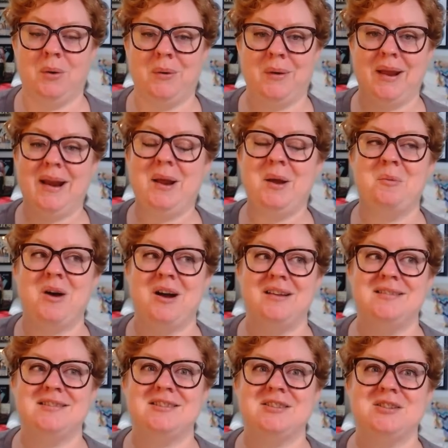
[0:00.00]
And it
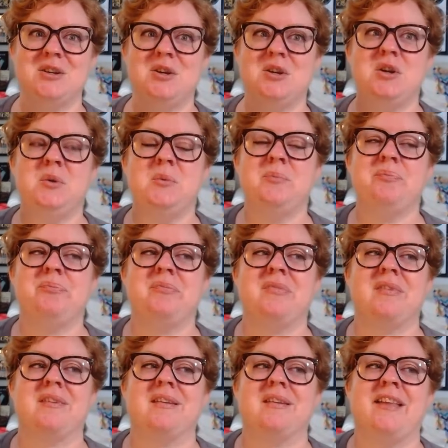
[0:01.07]
was,
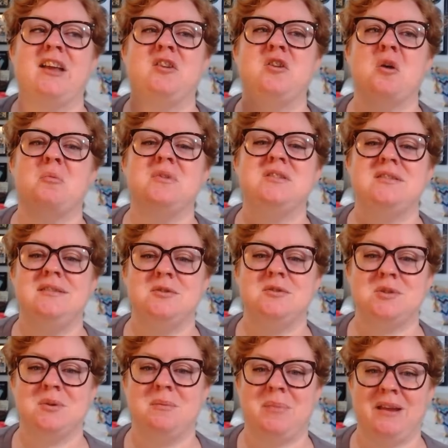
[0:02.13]
like, no one's used
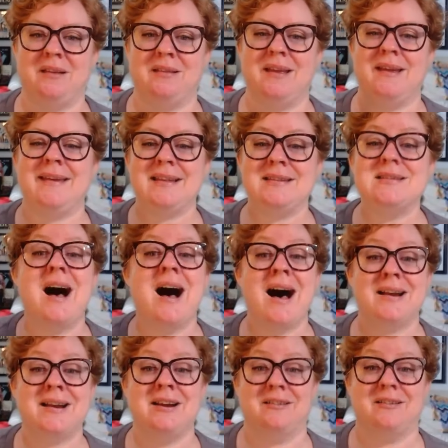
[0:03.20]
to it gets
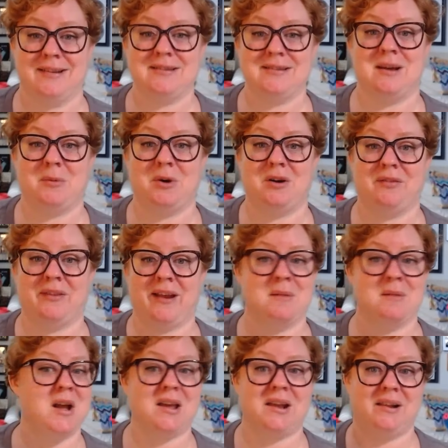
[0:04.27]
hot here in the summer. Like,
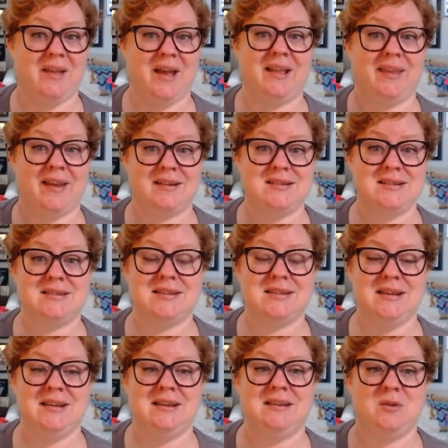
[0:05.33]
I'm not gonna lie. Like,
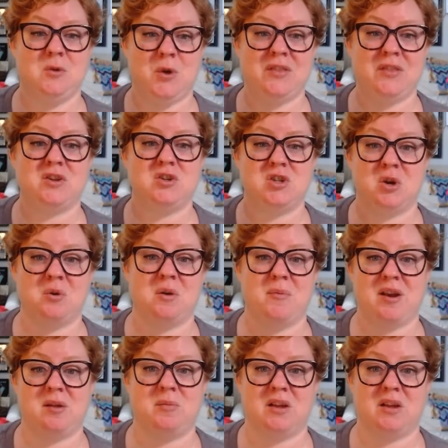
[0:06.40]
DC, you get the joke
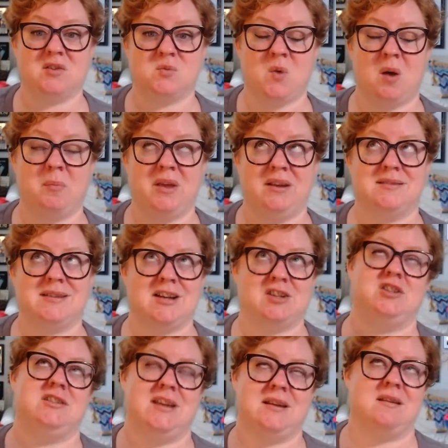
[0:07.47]
about it being a swamp. It is
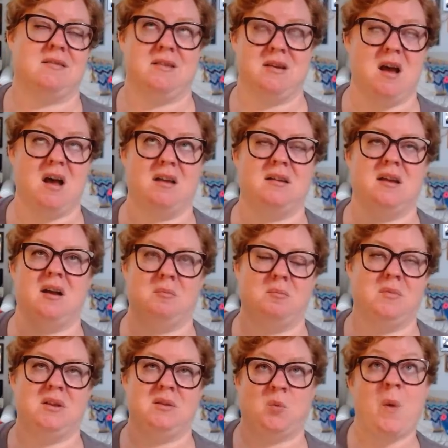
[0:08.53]
actually technically not.
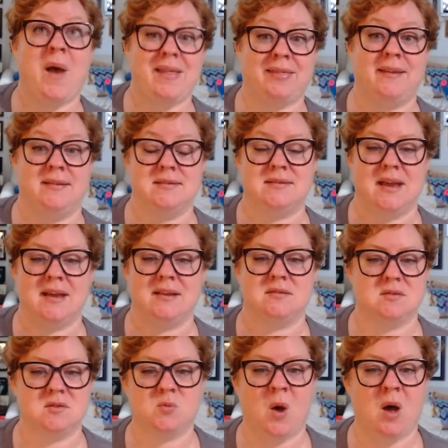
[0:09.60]
Wetlands,
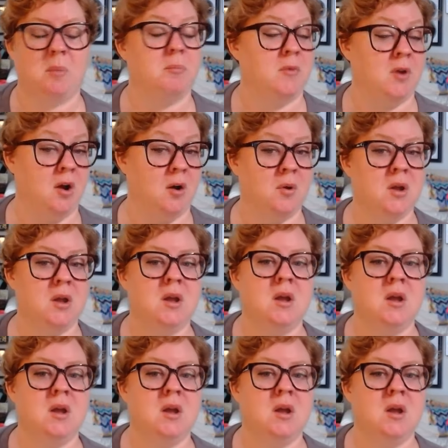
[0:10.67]
yes. Swamp, no.